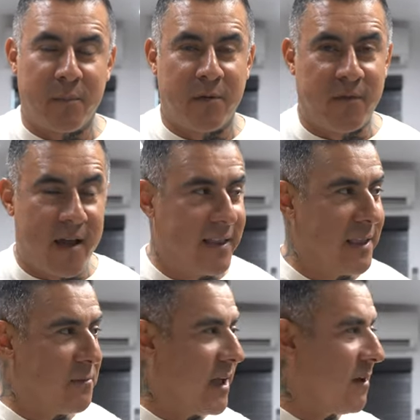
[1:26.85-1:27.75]
But finally,
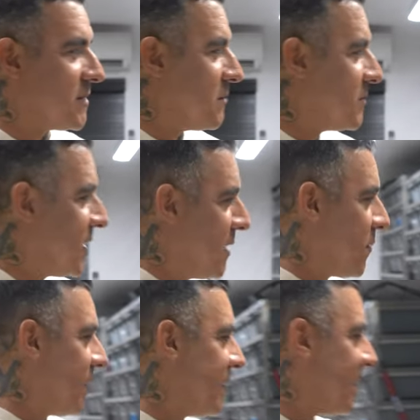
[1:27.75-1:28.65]
we have some tape
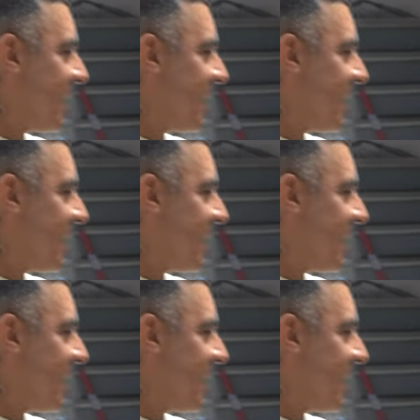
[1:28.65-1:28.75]
on here,